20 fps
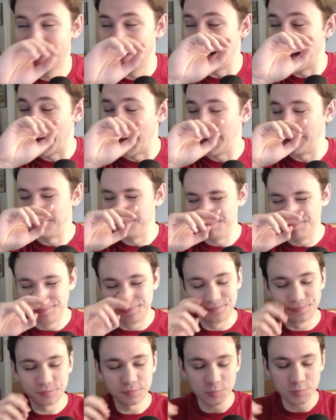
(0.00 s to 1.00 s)

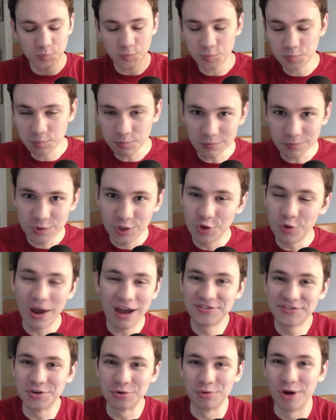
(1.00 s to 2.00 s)
You
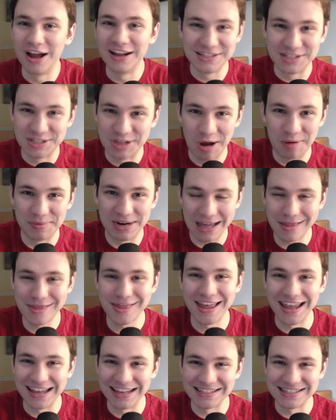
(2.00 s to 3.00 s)
have to run so many
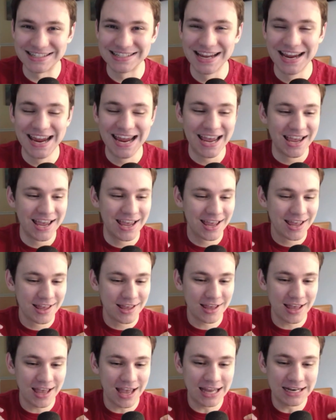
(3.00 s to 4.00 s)
things,
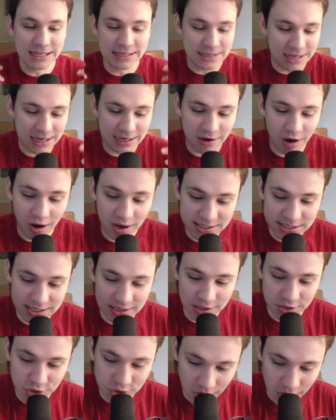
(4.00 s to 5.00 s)
and it costs
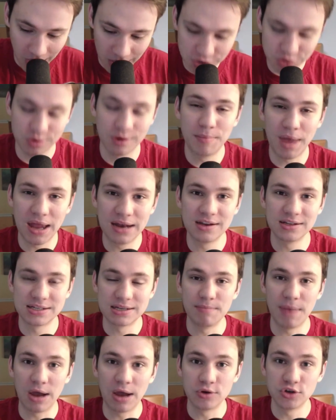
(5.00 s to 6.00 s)
a tremendous
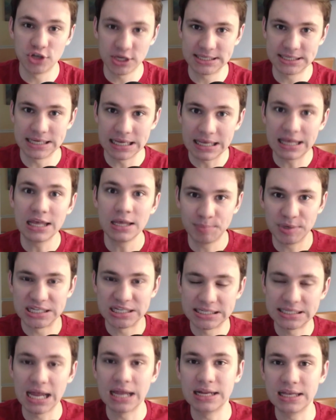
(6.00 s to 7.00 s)
amount just to keep a
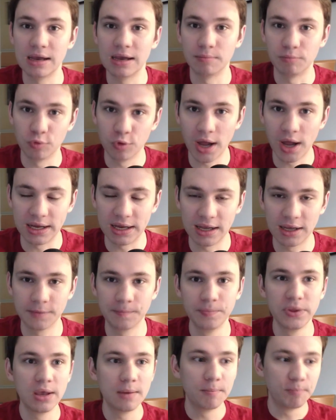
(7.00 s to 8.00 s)
stadium running.
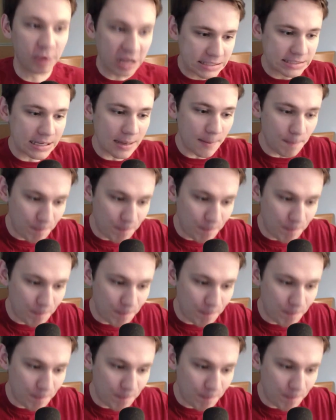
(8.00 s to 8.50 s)
But to